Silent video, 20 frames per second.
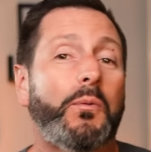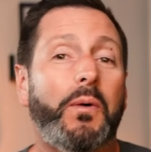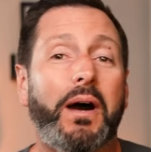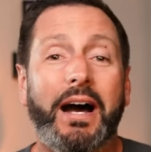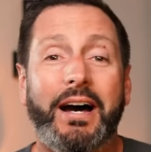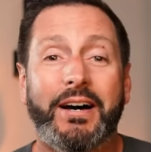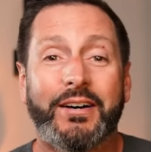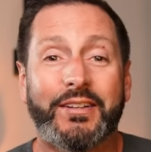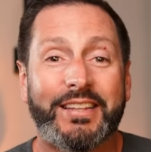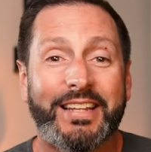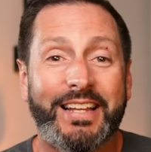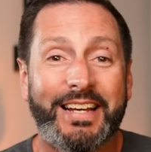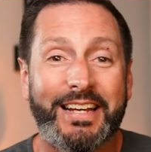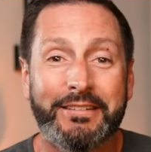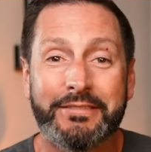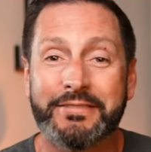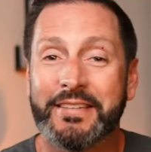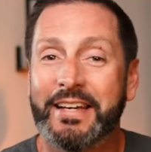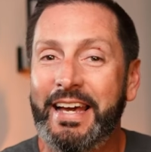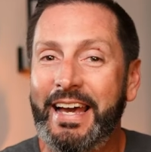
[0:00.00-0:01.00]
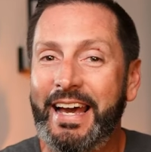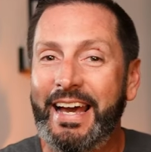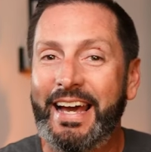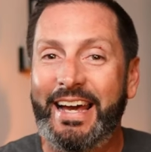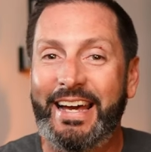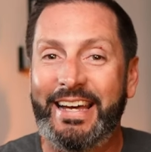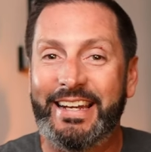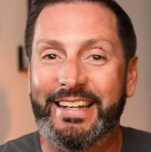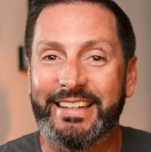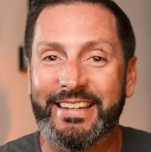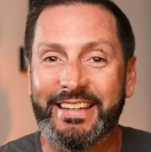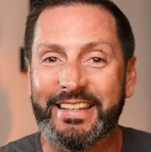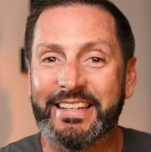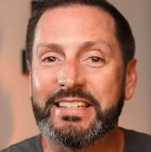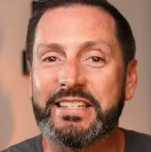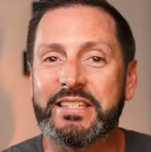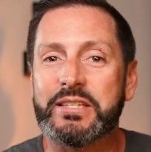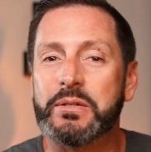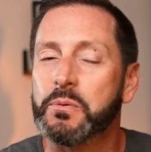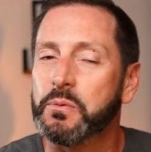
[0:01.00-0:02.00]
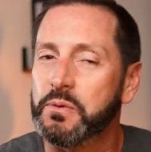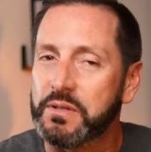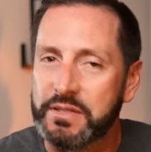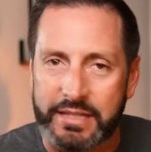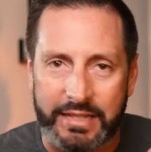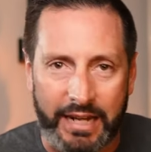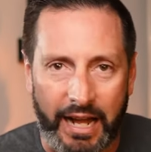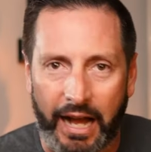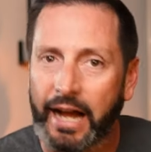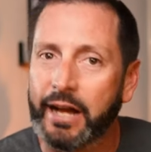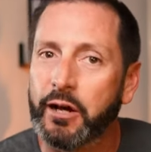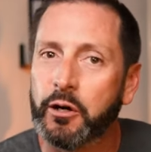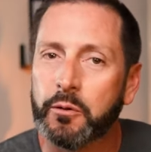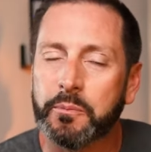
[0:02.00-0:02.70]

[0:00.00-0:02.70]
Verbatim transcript: wildlife. And this was an eye